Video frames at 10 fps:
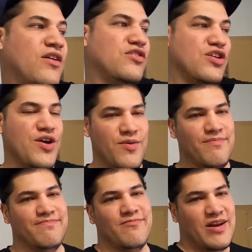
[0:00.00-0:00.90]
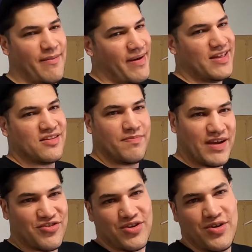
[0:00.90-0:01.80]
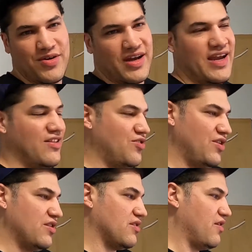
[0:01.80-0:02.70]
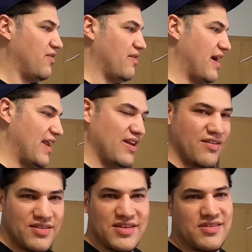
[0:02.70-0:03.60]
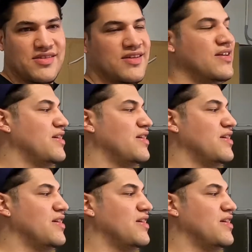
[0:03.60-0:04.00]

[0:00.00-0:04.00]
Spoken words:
So when I bought the Spectra coat again 2 years ago, I didn't know this.